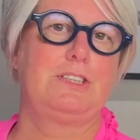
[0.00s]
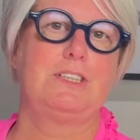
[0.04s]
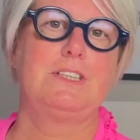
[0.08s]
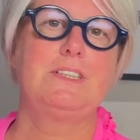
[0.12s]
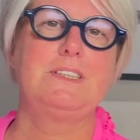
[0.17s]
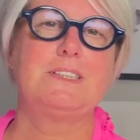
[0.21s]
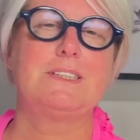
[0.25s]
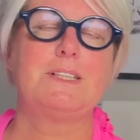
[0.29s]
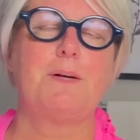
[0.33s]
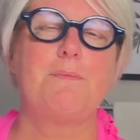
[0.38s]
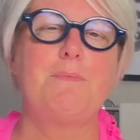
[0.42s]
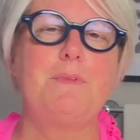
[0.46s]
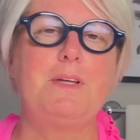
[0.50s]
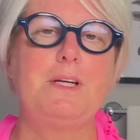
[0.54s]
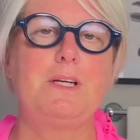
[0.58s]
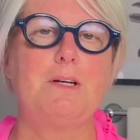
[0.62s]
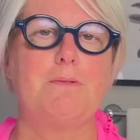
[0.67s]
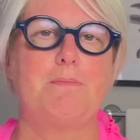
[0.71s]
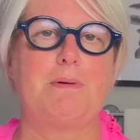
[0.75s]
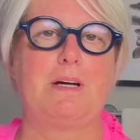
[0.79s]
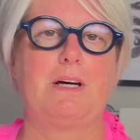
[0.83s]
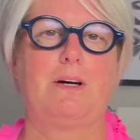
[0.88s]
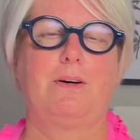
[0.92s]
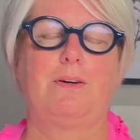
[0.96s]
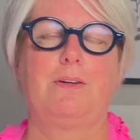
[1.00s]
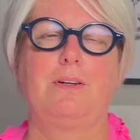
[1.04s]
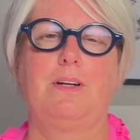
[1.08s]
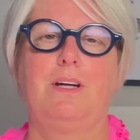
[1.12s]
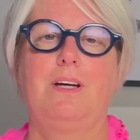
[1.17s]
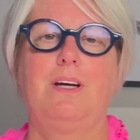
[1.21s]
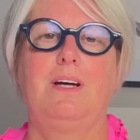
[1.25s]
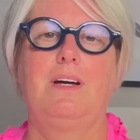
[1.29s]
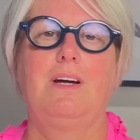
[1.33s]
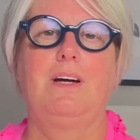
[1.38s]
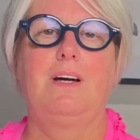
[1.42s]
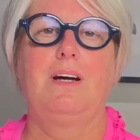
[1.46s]
just something about
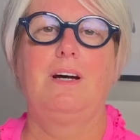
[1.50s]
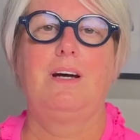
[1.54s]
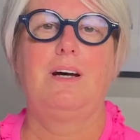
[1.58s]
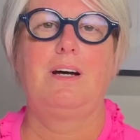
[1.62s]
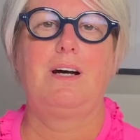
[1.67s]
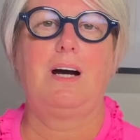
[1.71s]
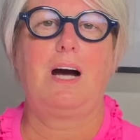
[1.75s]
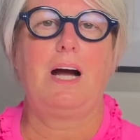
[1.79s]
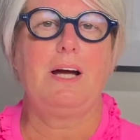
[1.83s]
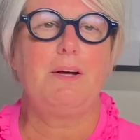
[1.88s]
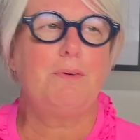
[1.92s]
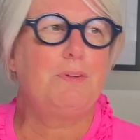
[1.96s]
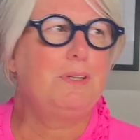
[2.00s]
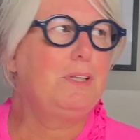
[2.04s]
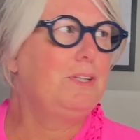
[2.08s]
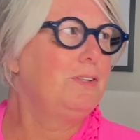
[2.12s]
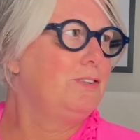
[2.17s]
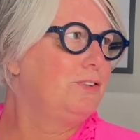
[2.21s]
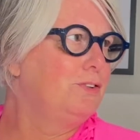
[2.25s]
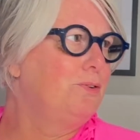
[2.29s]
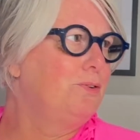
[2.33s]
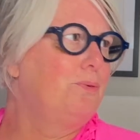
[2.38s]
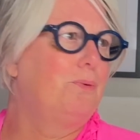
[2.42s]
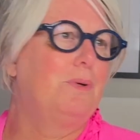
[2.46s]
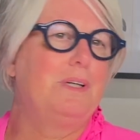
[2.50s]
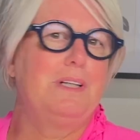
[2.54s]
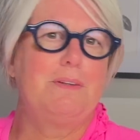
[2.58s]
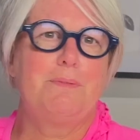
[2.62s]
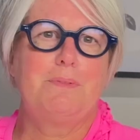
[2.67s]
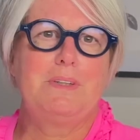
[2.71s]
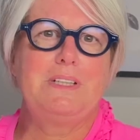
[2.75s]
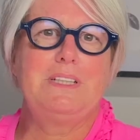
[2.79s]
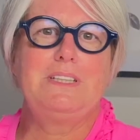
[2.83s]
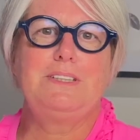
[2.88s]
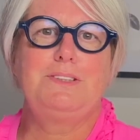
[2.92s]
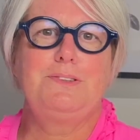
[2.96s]
I only do
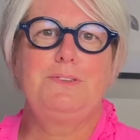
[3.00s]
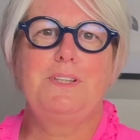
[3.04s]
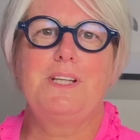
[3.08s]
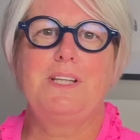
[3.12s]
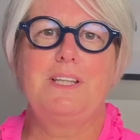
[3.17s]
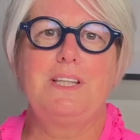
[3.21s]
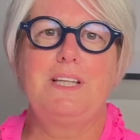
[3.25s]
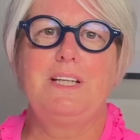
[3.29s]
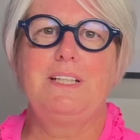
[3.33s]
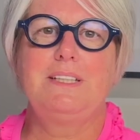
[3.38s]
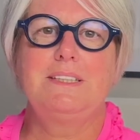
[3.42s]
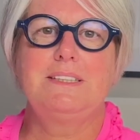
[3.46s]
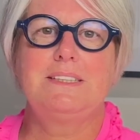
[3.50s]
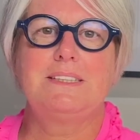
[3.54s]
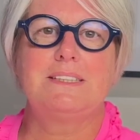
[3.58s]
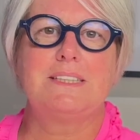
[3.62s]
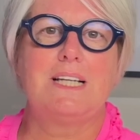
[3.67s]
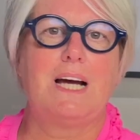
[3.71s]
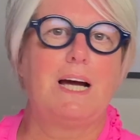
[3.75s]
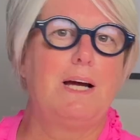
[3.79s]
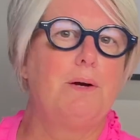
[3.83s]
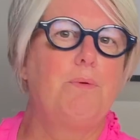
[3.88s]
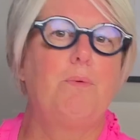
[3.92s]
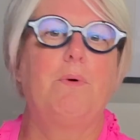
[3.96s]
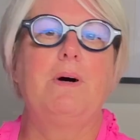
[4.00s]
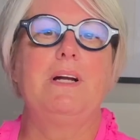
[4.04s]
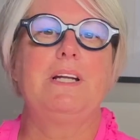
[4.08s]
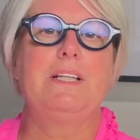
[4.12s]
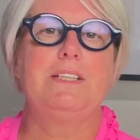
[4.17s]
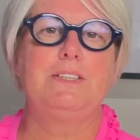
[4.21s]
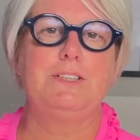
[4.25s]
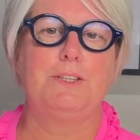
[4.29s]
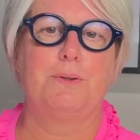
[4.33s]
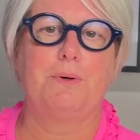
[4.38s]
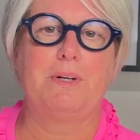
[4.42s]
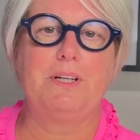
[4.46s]
want to do the things I want to
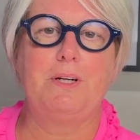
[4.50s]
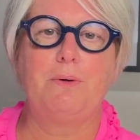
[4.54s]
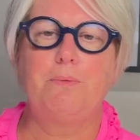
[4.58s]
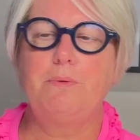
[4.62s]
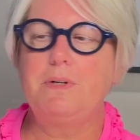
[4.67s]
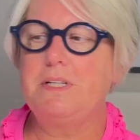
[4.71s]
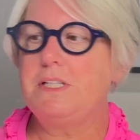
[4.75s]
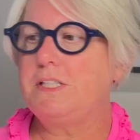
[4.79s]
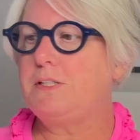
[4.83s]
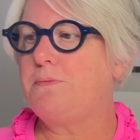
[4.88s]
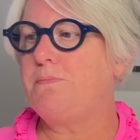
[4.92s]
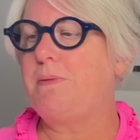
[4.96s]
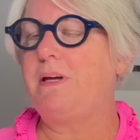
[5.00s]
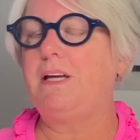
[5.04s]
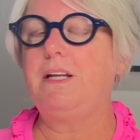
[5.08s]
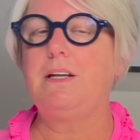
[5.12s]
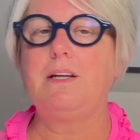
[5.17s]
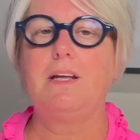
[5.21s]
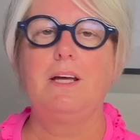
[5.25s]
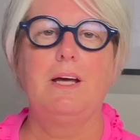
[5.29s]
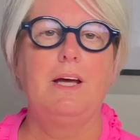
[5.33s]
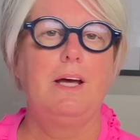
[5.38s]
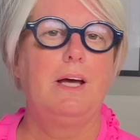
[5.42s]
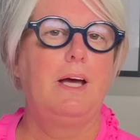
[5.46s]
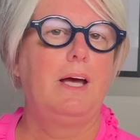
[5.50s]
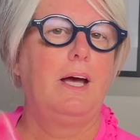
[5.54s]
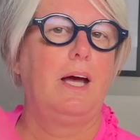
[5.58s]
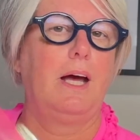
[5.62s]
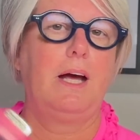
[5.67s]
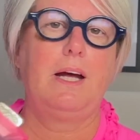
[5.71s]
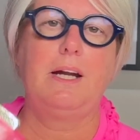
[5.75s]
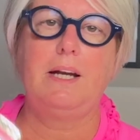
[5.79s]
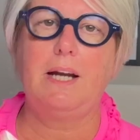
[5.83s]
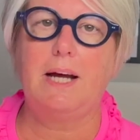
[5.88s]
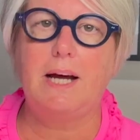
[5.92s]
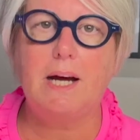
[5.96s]
do. I don't want to spend
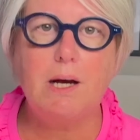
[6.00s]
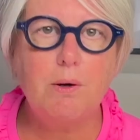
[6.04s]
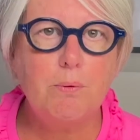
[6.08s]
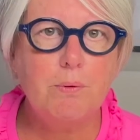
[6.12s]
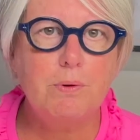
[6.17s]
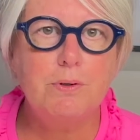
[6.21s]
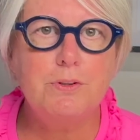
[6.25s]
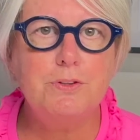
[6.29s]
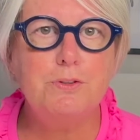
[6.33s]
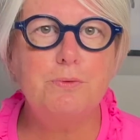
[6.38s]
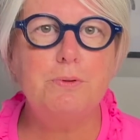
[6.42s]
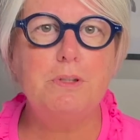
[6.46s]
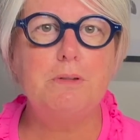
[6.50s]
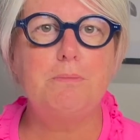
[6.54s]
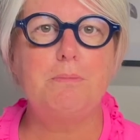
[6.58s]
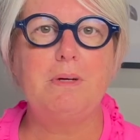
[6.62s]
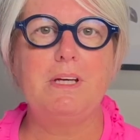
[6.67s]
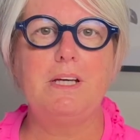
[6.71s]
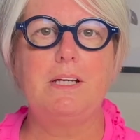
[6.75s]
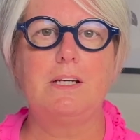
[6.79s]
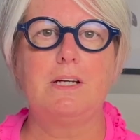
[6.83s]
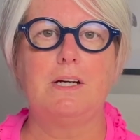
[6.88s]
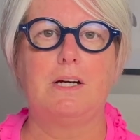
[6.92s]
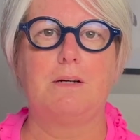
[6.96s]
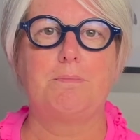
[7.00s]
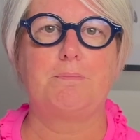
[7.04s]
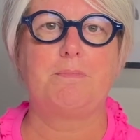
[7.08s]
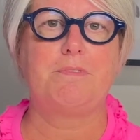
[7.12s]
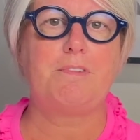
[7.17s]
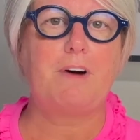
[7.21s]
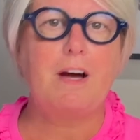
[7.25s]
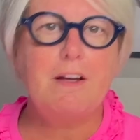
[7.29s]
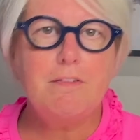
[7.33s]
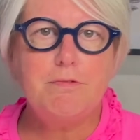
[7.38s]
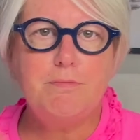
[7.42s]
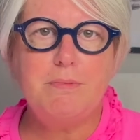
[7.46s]
an hour doing makeup,
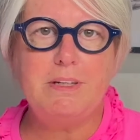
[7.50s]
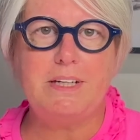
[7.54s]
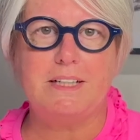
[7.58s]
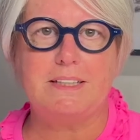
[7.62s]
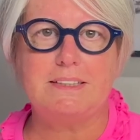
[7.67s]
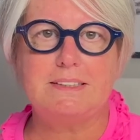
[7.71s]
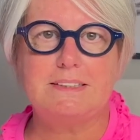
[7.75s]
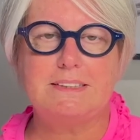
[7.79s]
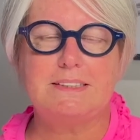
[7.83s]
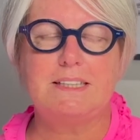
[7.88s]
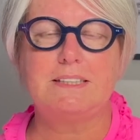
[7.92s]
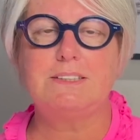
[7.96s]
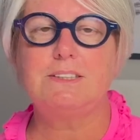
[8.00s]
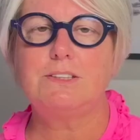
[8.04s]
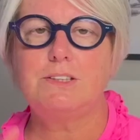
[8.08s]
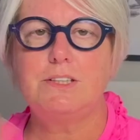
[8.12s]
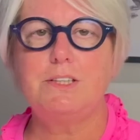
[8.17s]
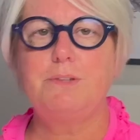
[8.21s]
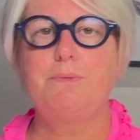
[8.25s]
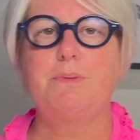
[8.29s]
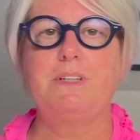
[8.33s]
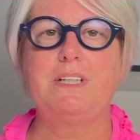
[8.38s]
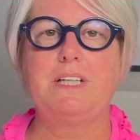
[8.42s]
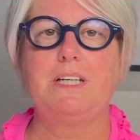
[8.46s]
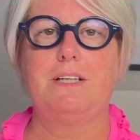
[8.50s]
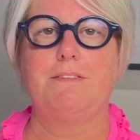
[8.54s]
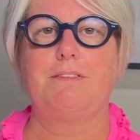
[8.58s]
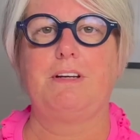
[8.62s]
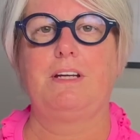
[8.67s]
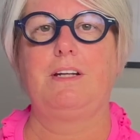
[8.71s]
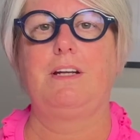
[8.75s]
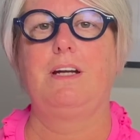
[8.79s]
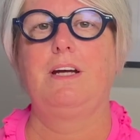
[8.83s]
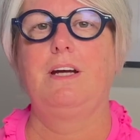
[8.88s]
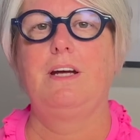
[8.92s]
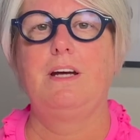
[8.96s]
5 minutes. That's all I want to give
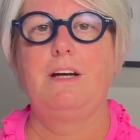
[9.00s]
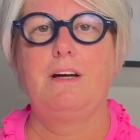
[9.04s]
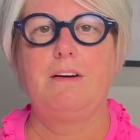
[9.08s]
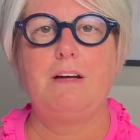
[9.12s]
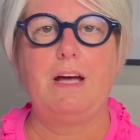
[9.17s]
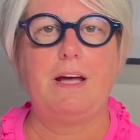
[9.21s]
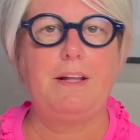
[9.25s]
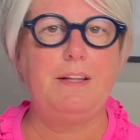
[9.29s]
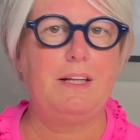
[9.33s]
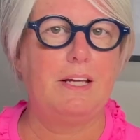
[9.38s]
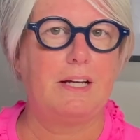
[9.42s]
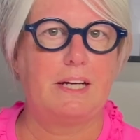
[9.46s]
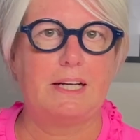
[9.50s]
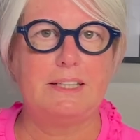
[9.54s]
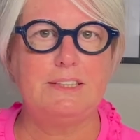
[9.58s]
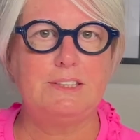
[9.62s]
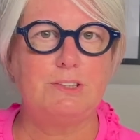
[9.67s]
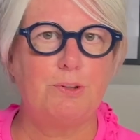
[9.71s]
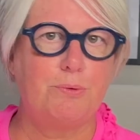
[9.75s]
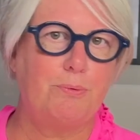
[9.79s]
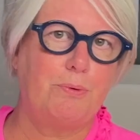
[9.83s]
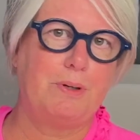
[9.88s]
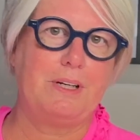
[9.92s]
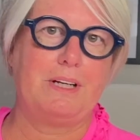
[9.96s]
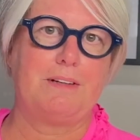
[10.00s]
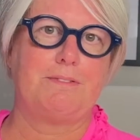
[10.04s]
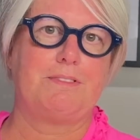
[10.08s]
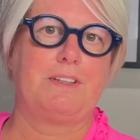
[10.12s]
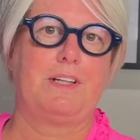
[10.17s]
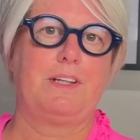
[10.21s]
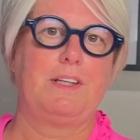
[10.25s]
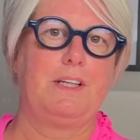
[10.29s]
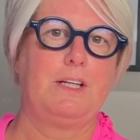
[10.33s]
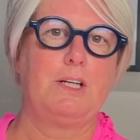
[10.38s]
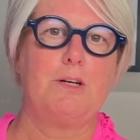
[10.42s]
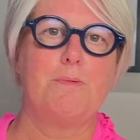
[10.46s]
it. And then I don't want to have to
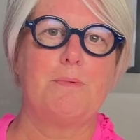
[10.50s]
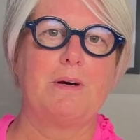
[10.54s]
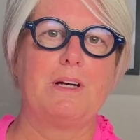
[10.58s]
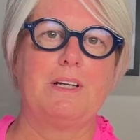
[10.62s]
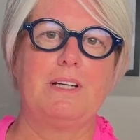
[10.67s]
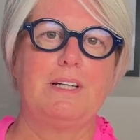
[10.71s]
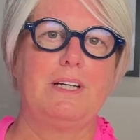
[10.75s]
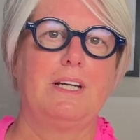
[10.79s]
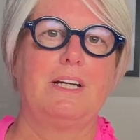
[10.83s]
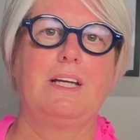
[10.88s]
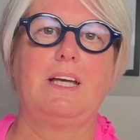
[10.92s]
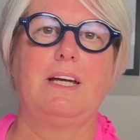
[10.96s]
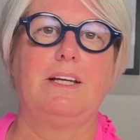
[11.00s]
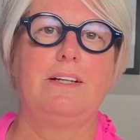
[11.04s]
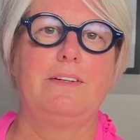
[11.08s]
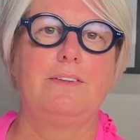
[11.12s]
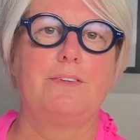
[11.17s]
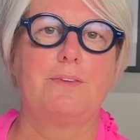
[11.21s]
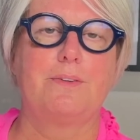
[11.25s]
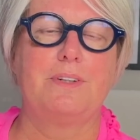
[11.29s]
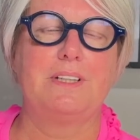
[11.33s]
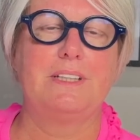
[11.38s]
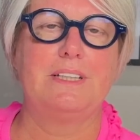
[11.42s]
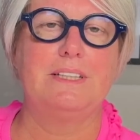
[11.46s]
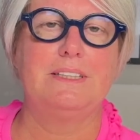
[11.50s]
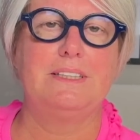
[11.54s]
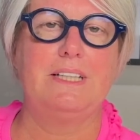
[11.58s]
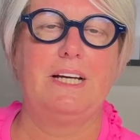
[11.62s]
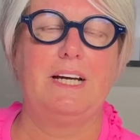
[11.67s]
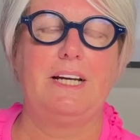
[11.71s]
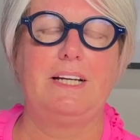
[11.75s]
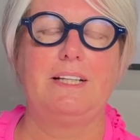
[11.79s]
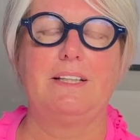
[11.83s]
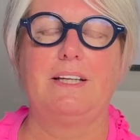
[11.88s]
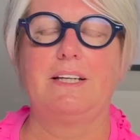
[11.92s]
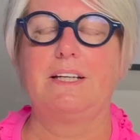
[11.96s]
think about it again during the
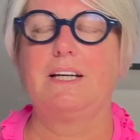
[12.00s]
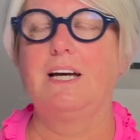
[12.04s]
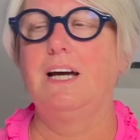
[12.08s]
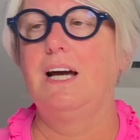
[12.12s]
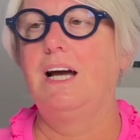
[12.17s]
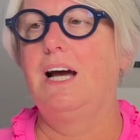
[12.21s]
day. Like